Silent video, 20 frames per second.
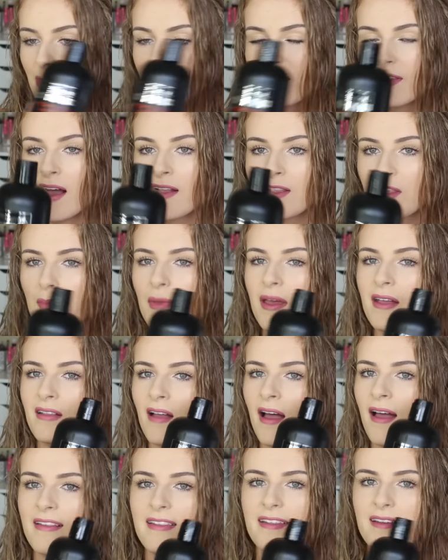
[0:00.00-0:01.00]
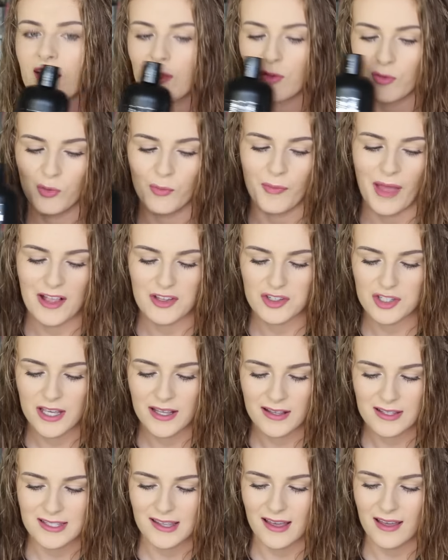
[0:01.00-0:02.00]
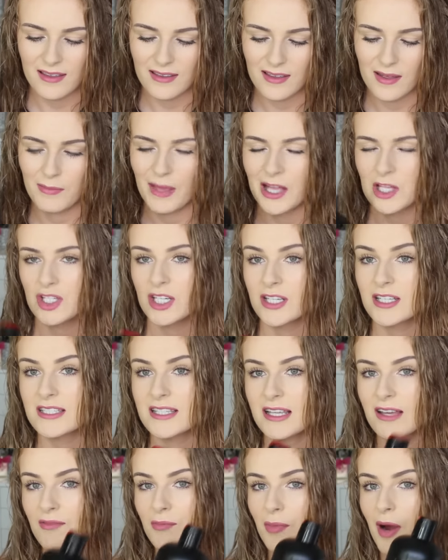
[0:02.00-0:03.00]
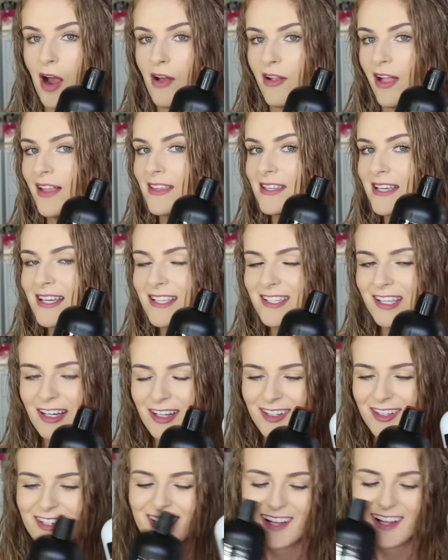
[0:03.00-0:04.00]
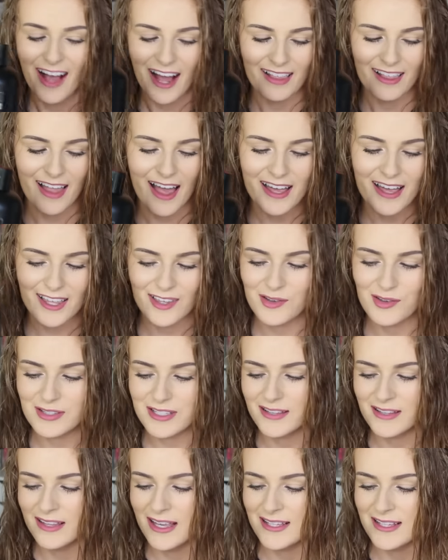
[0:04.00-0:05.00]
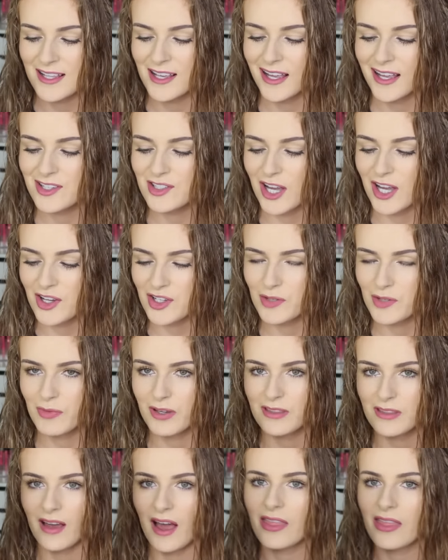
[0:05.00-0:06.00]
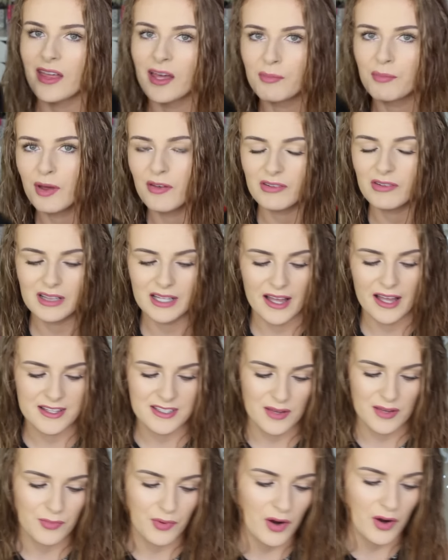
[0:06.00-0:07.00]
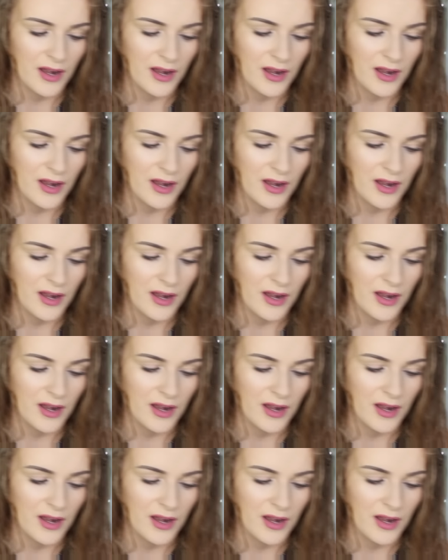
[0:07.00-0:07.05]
And besides it being nice that it's all matching, it's like a matching set of bra and undies. I like using these in conjunction with the other Perfectly Undone